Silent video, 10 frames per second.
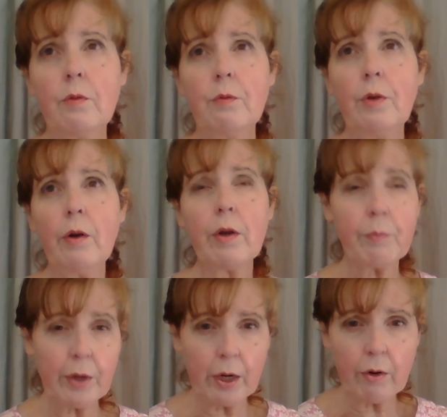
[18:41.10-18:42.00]
very
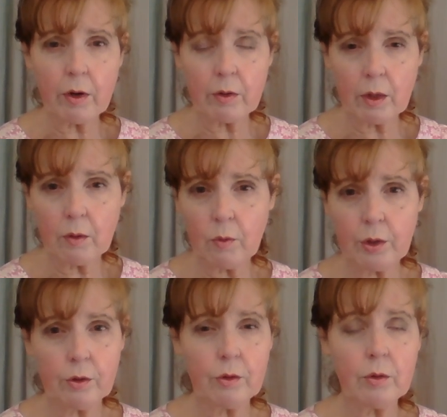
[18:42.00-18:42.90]
apparent that
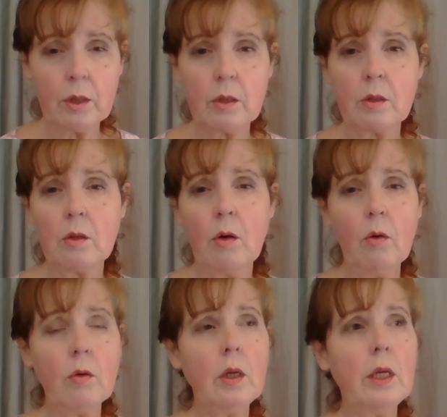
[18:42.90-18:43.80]
what you're doing is
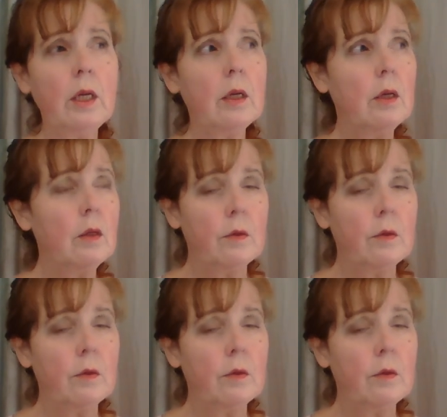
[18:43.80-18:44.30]
totally,